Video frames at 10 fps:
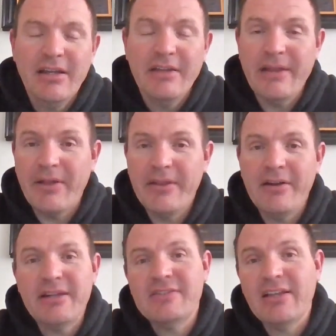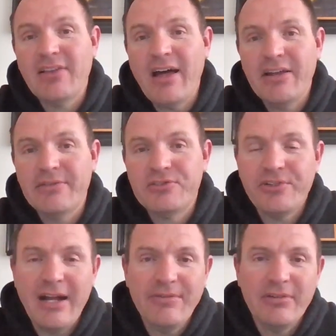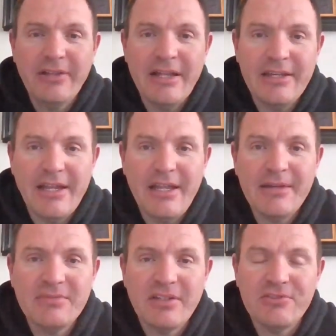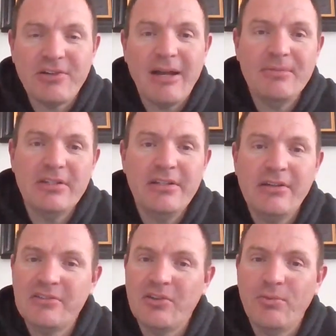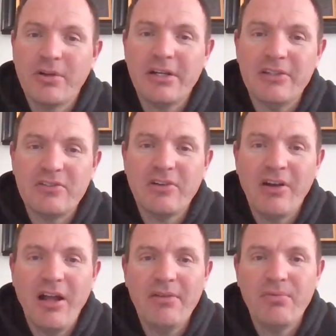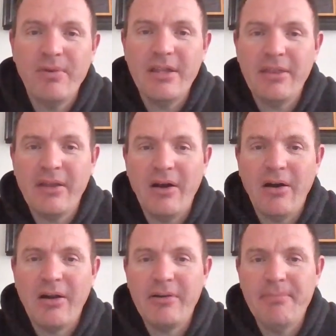Now, there is a lot of travel and names dropped in here, so we're going to start off with our